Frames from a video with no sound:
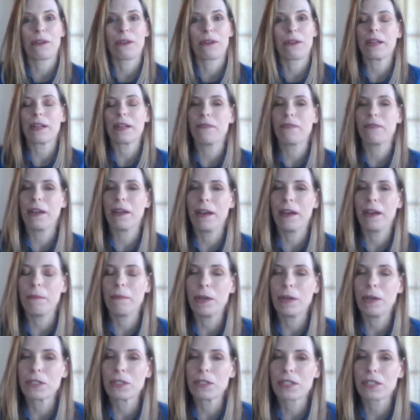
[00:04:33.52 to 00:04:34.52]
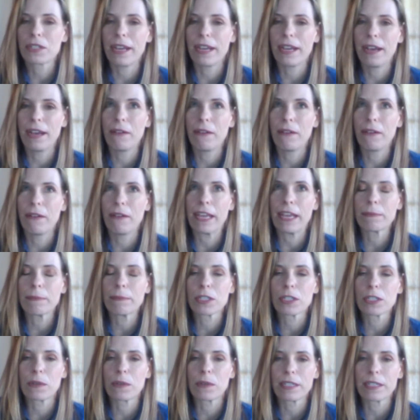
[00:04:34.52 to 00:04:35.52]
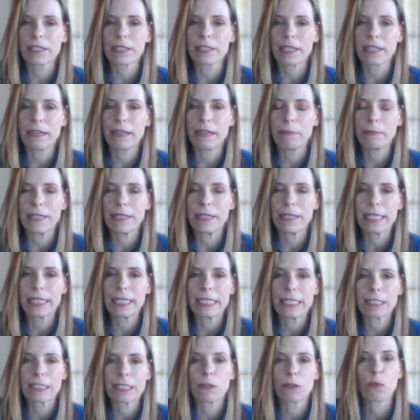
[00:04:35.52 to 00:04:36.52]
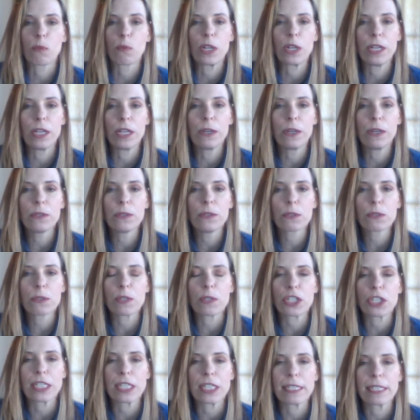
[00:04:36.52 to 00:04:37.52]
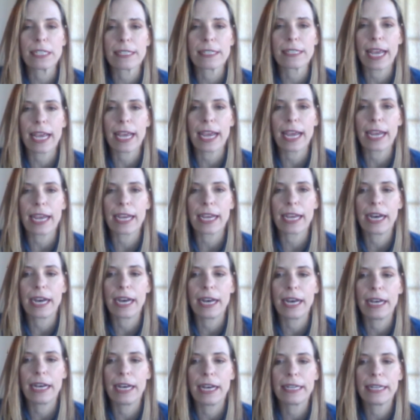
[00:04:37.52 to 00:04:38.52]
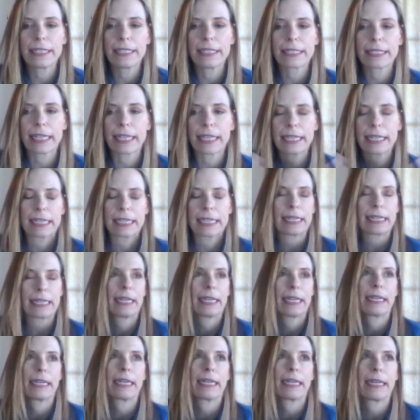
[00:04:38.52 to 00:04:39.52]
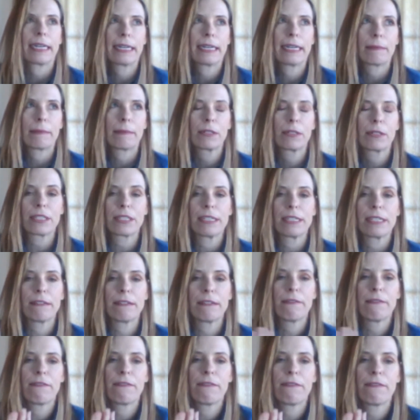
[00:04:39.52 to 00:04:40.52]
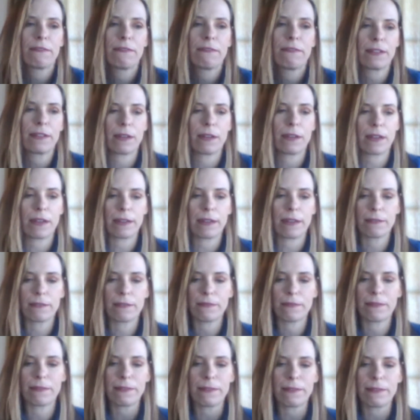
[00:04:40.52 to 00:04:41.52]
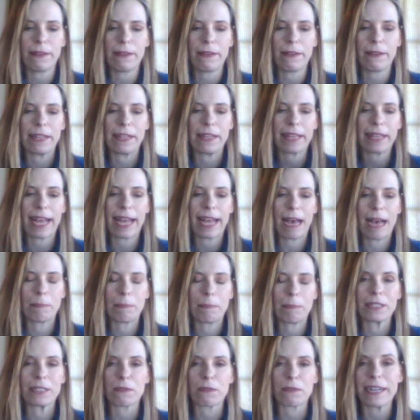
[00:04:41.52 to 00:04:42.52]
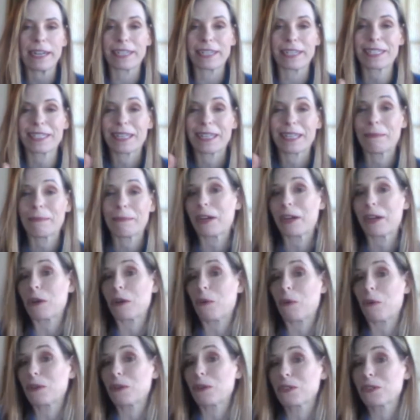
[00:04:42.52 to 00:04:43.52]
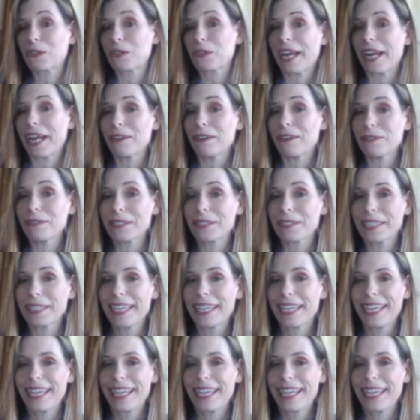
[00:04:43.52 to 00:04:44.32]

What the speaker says: One of the most famous ones that I've been in is The Willows, which is like an immersive event that happens right next to the American Horror Story house.